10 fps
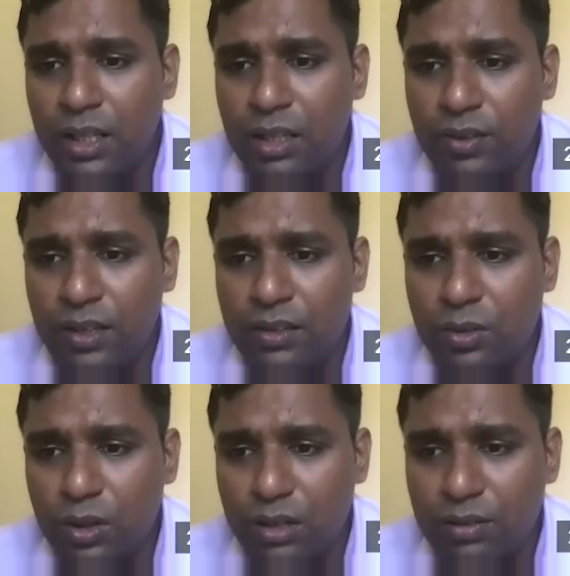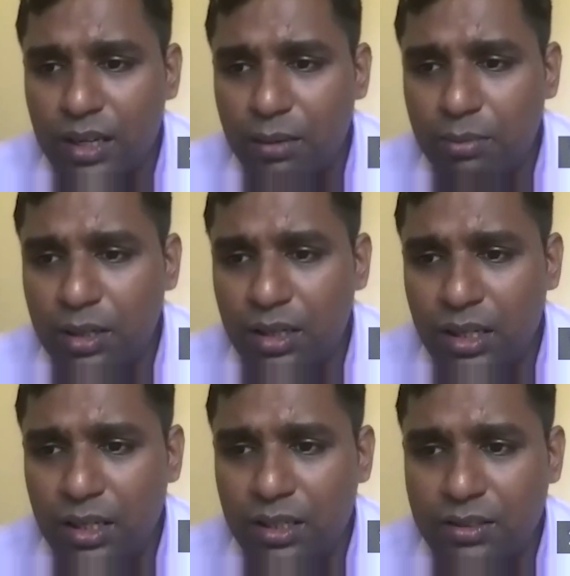If it is not available
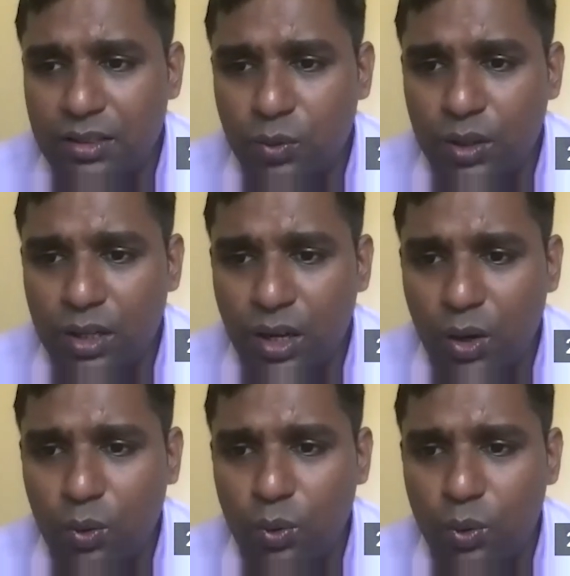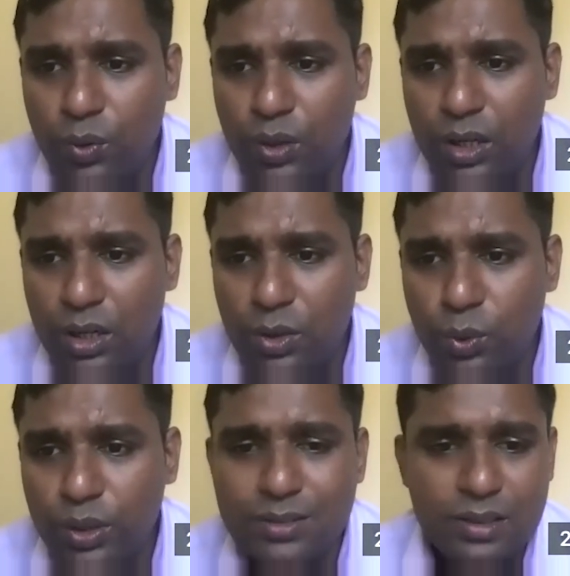in the situation, how do we
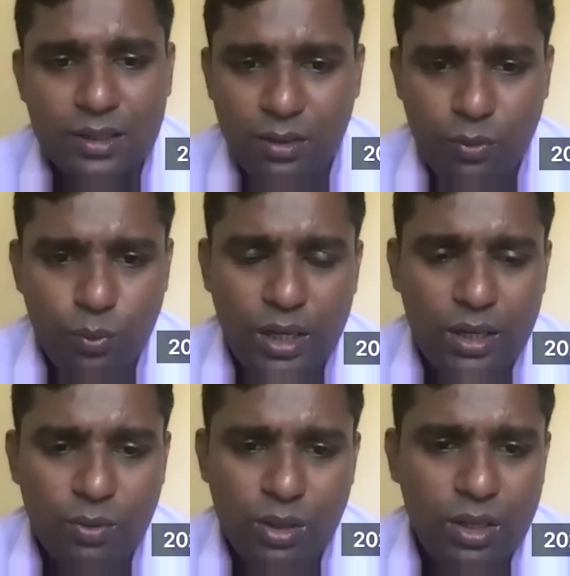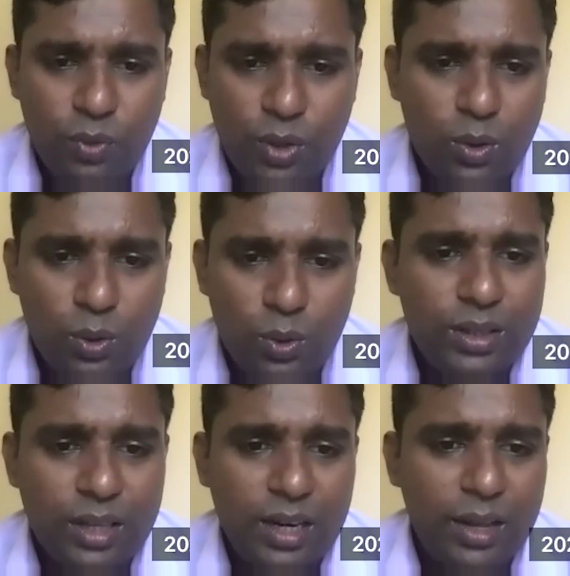do it, sir? We are we are, we are not
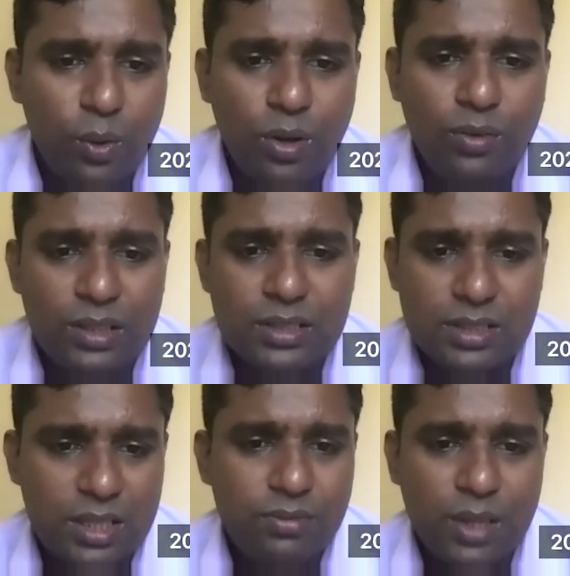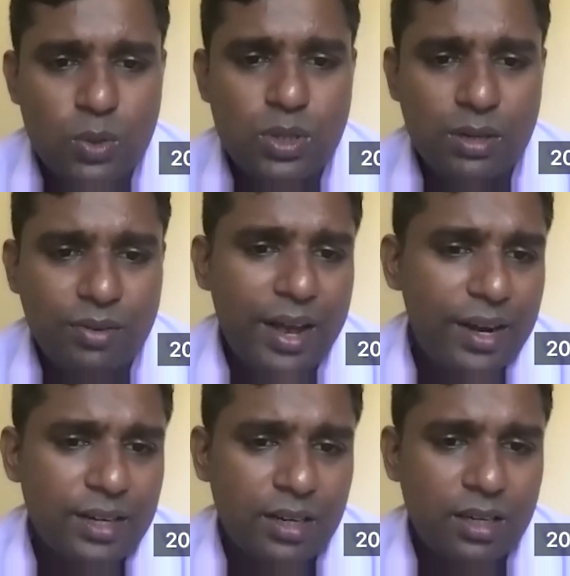doing the Kleihauer. We just give thousand five
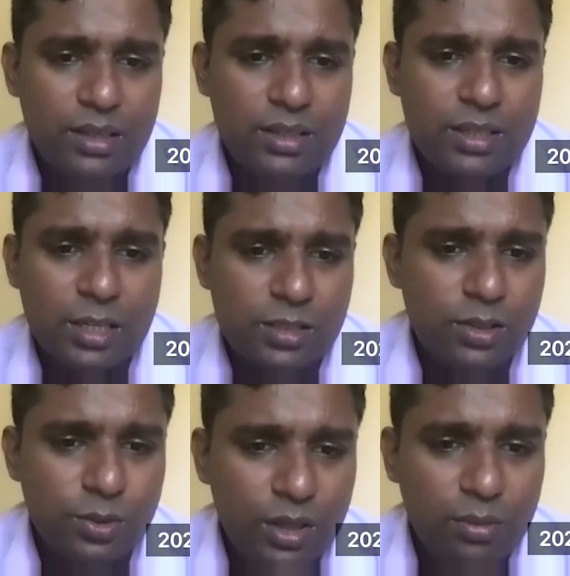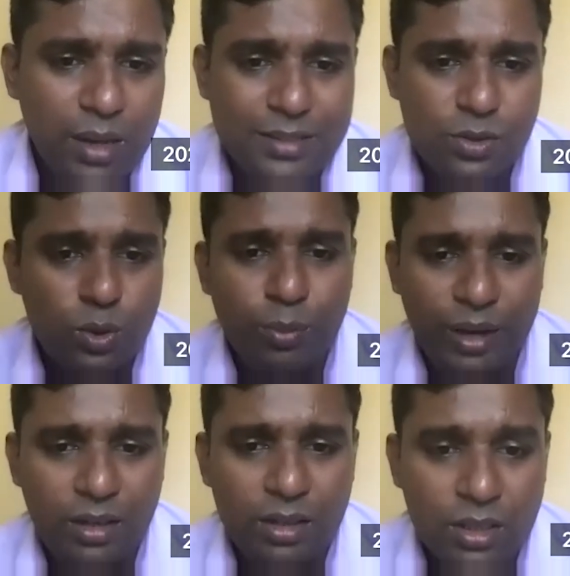hundred international unit,
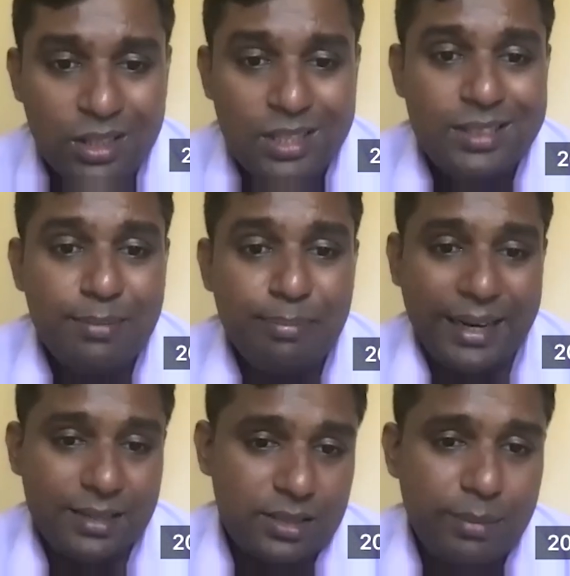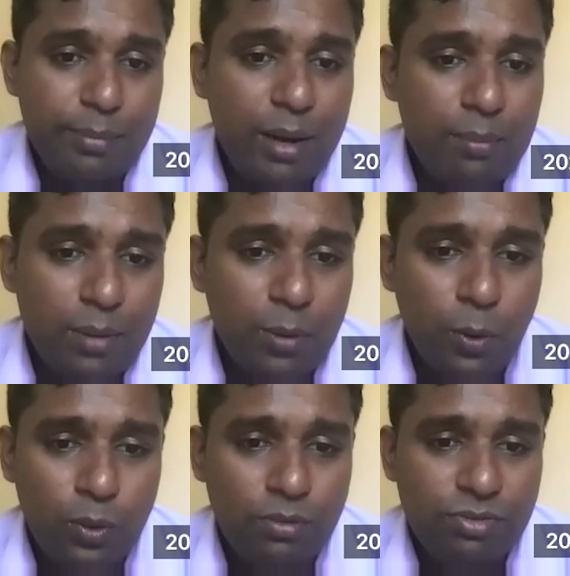assuming the maximum
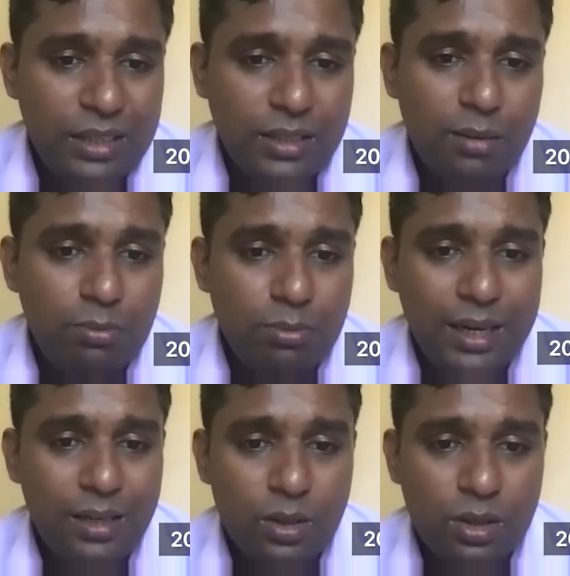amount of fetal blood